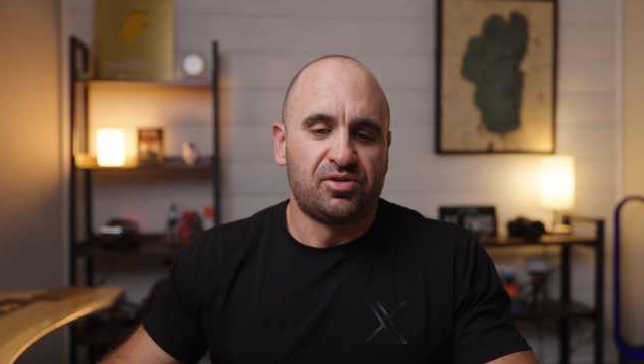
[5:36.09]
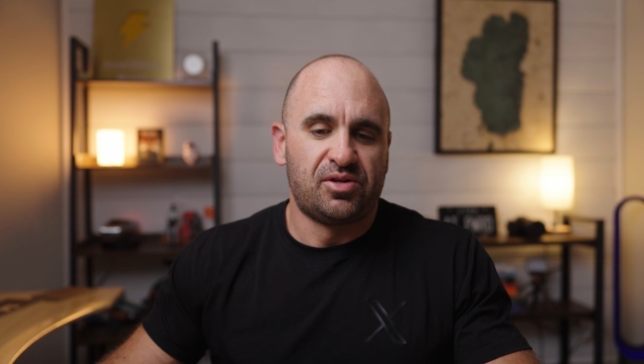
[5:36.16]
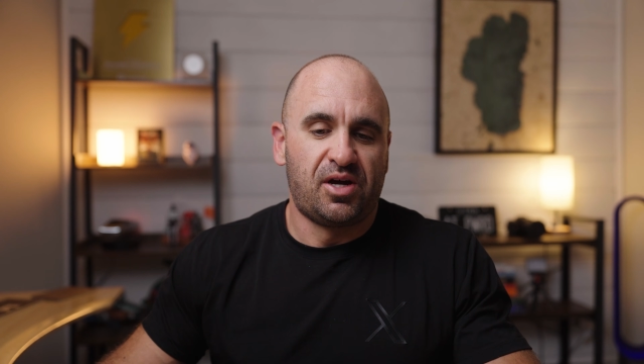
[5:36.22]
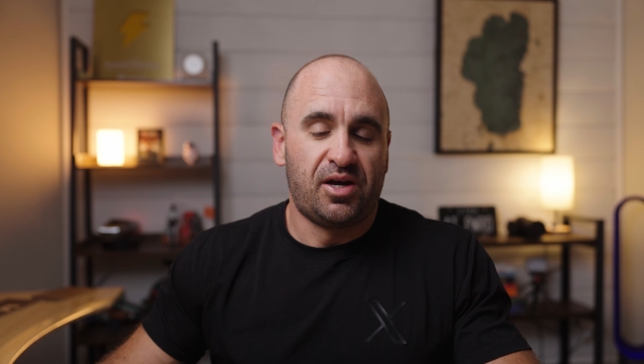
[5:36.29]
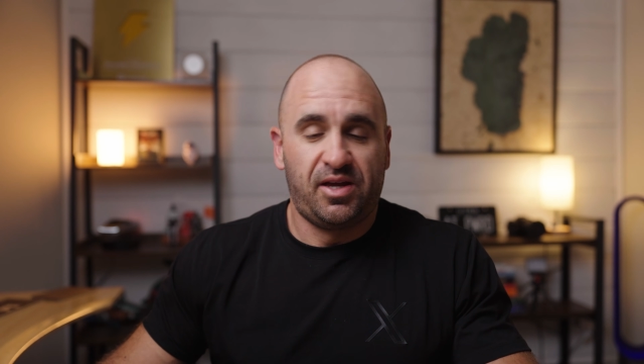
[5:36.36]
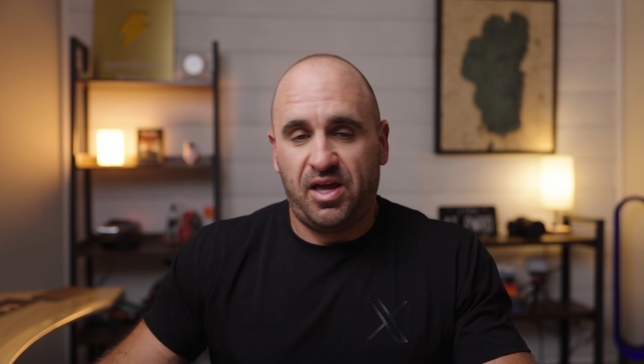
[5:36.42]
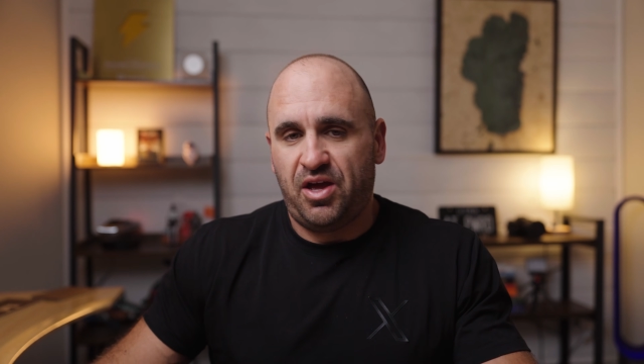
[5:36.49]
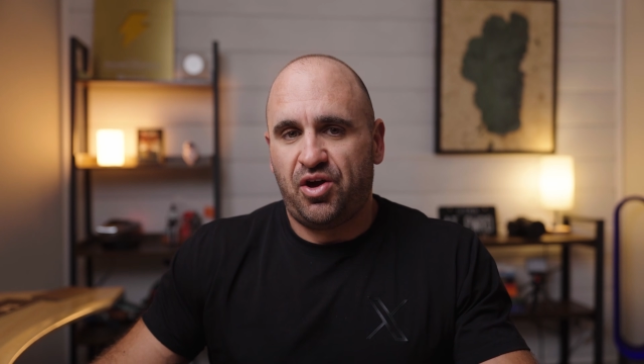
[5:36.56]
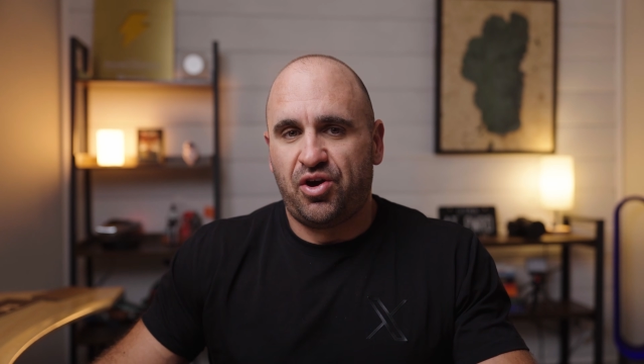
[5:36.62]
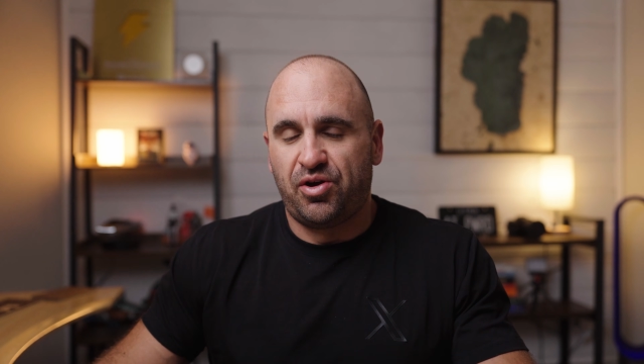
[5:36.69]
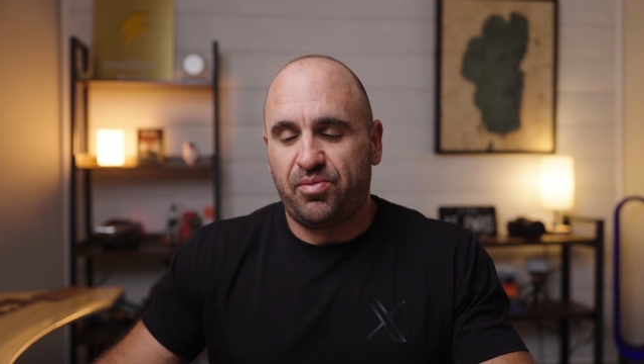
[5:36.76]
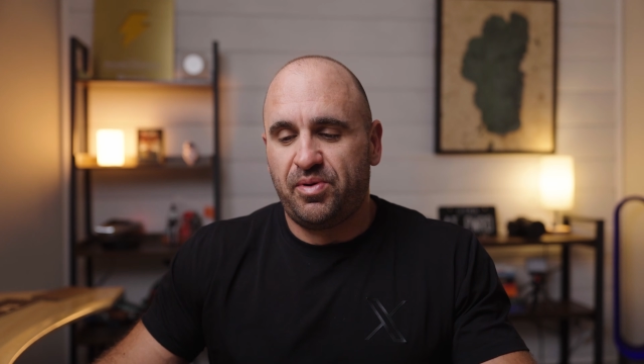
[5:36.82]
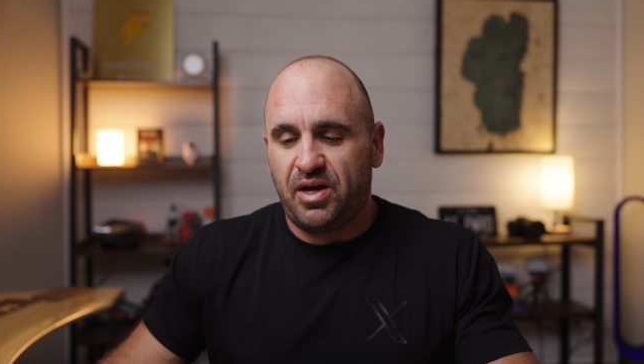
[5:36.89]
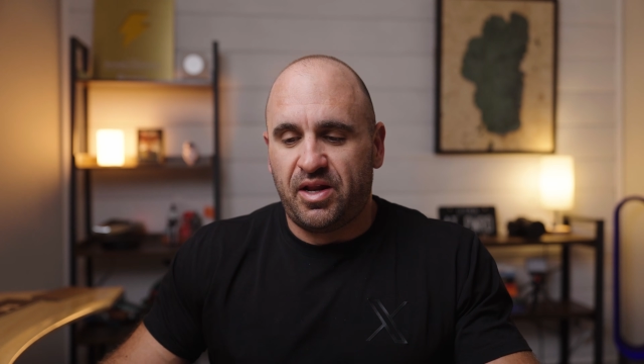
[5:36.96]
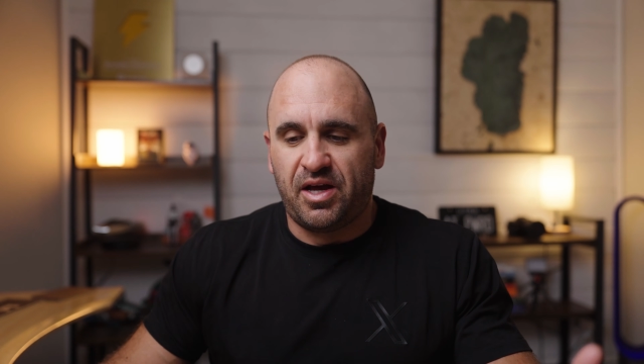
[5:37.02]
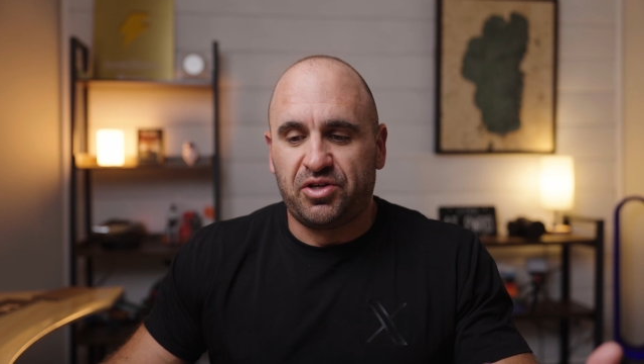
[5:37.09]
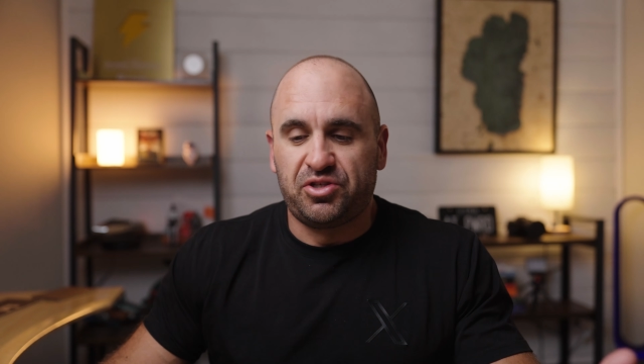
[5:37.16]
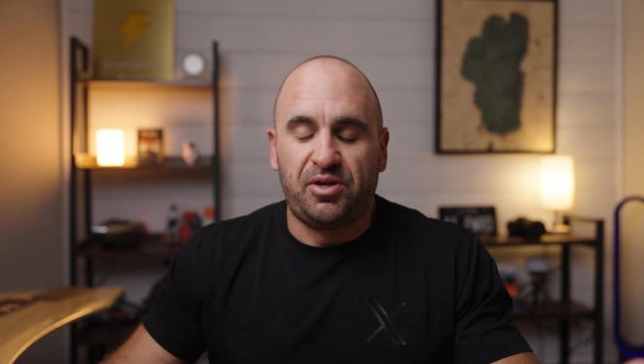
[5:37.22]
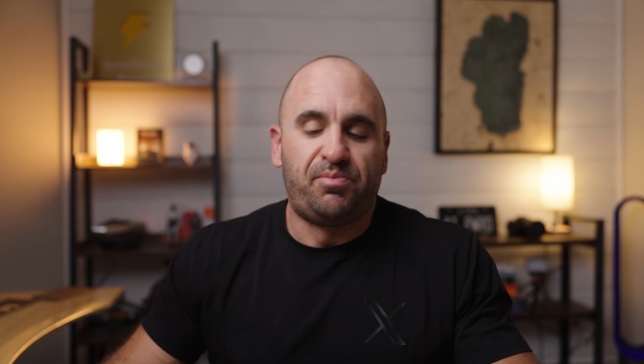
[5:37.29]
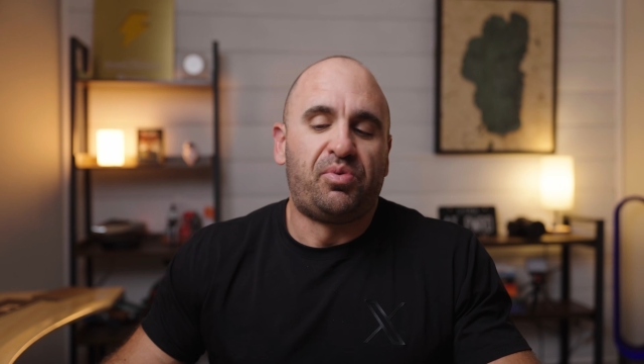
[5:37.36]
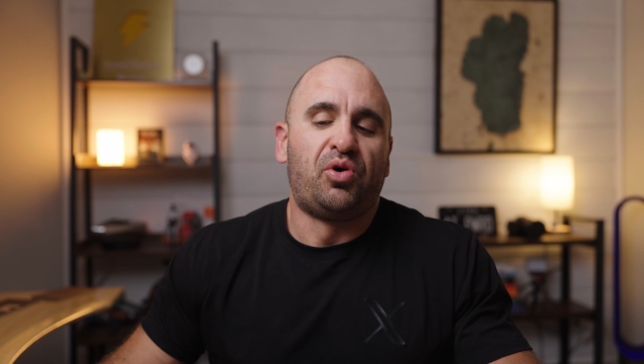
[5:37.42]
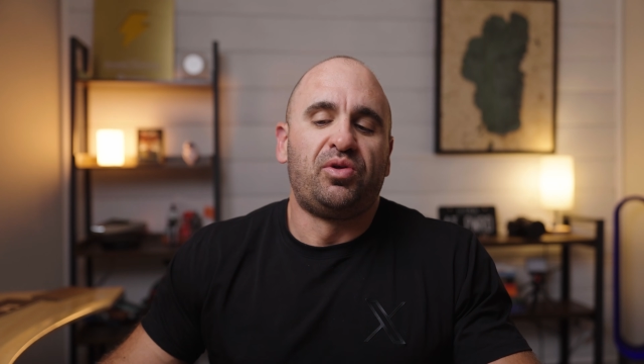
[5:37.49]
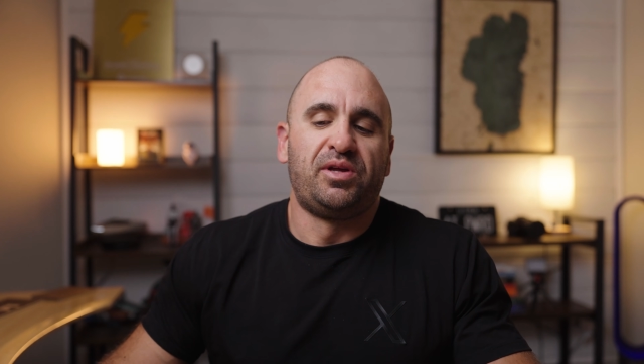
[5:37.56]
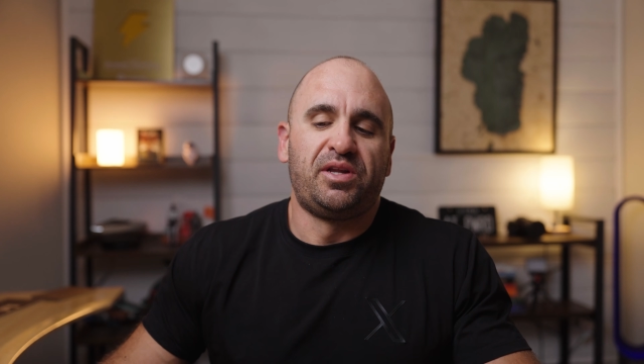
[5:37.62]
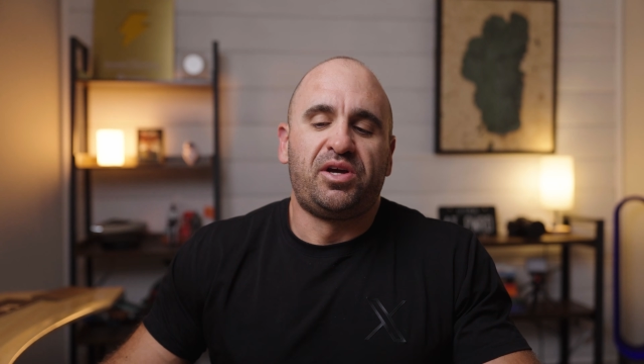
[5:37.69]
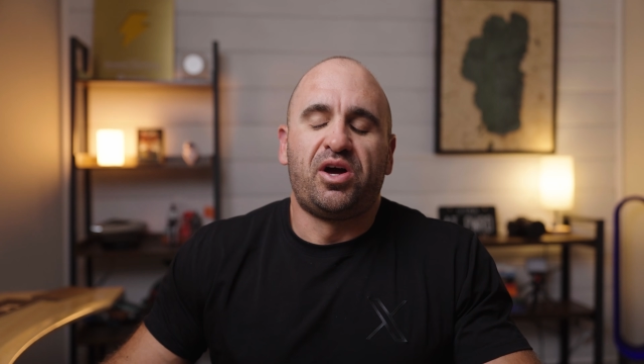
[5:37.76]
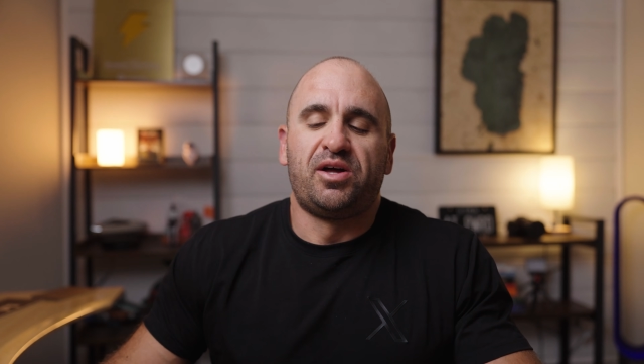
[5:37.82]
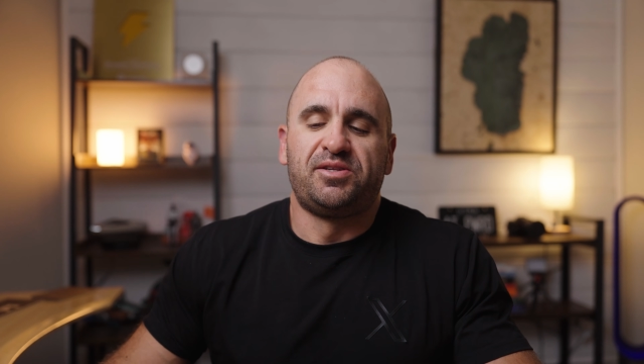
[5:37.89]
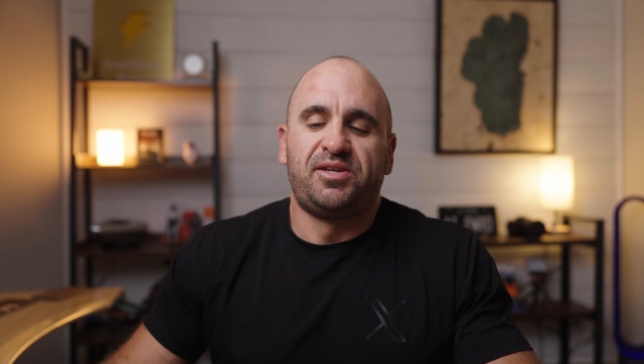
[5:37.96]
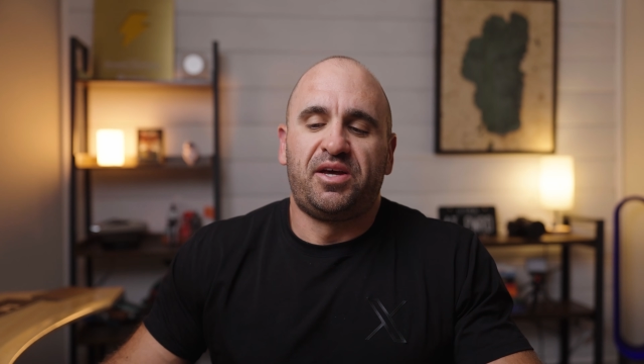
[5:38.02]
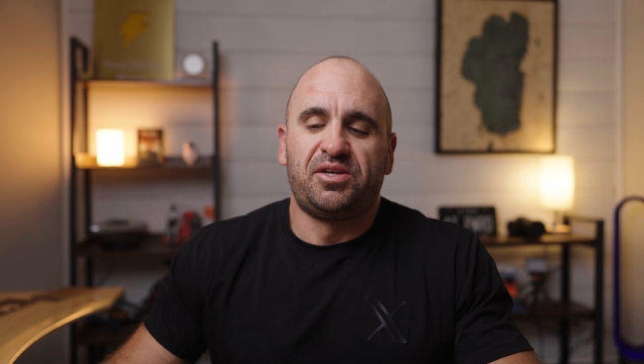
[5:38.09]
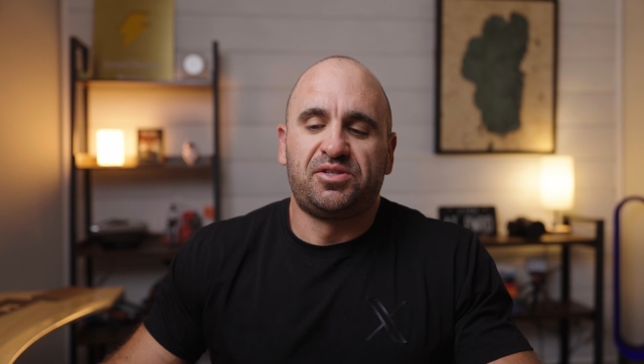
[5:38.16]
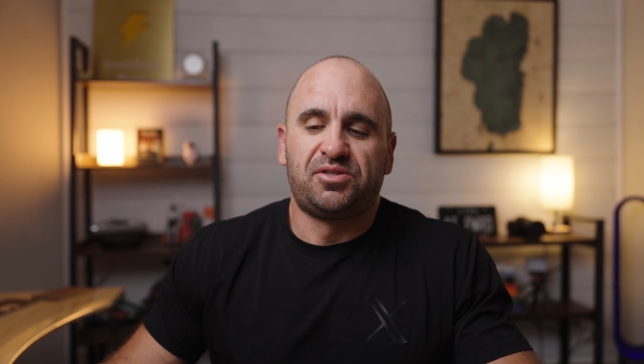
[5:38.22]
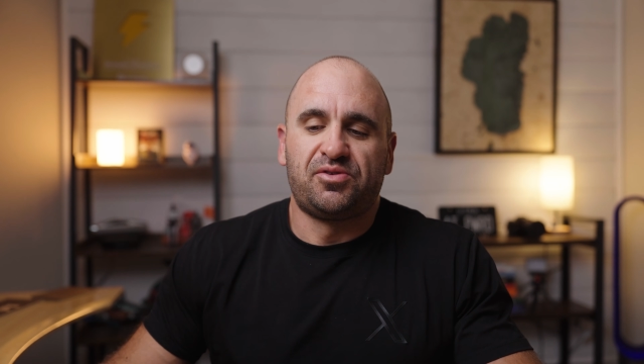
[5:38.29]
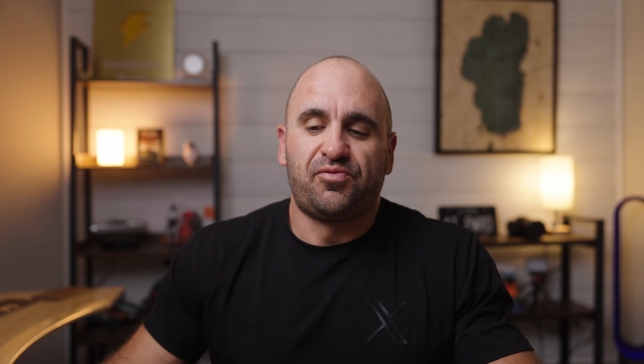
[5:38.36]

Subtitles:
GitHub and actually pull in context